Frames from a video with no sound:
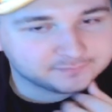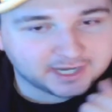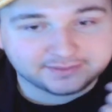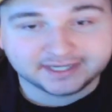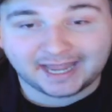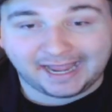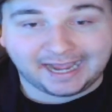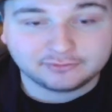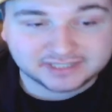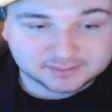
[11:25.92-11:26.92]
I think
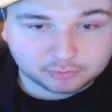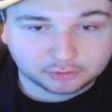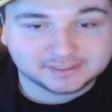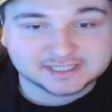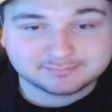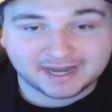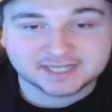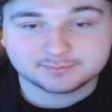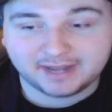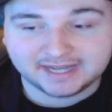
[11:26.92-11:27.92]
Audi is probably his
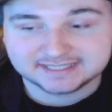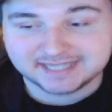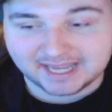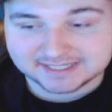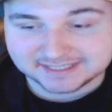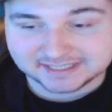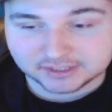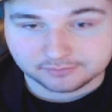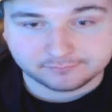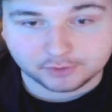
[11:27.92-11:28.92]
best bet to get a seat
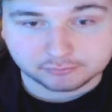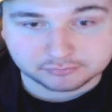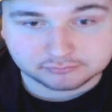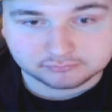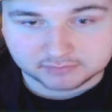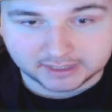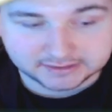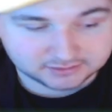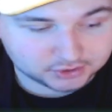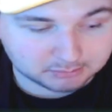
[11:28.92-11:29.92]
confirmed, like,
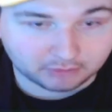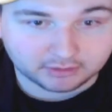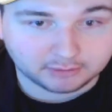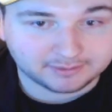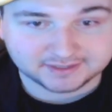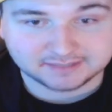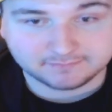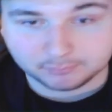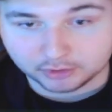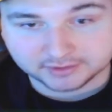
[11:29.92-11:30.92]
tomorrow. I think if
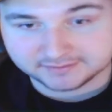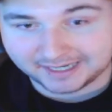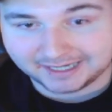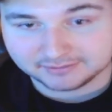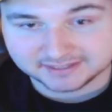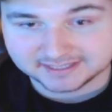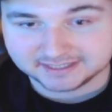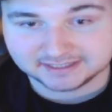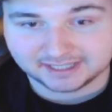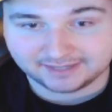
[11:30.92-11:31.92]
he wanted that Audi
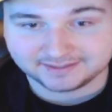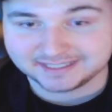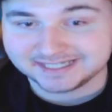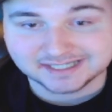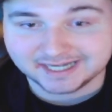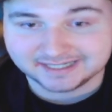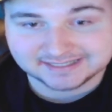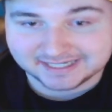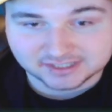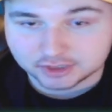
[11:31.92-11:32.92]
seat, I think it's
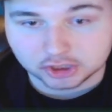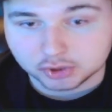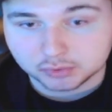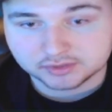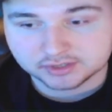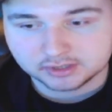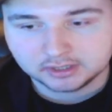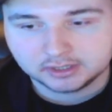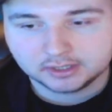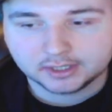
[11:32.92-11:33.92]
his to lose.
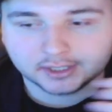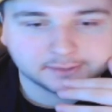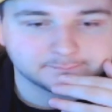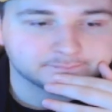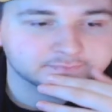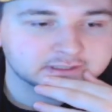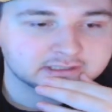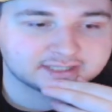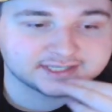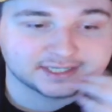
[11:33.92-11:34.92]

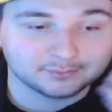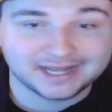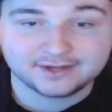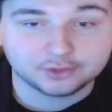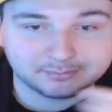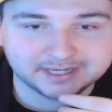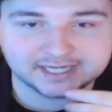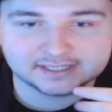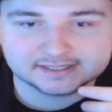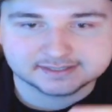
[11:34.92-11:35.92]
I think it will end up
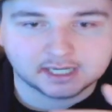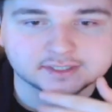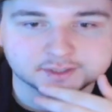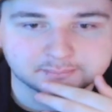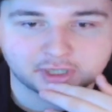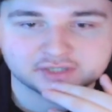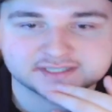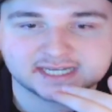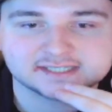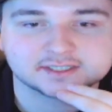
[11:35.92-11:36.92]
being Sainz and
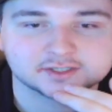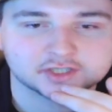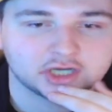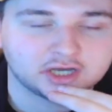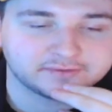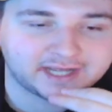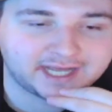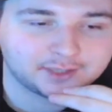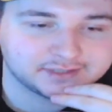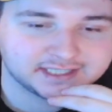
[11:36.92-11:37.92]
Bottas to start off at
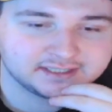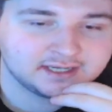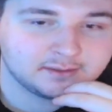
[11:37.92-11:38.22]
Audi.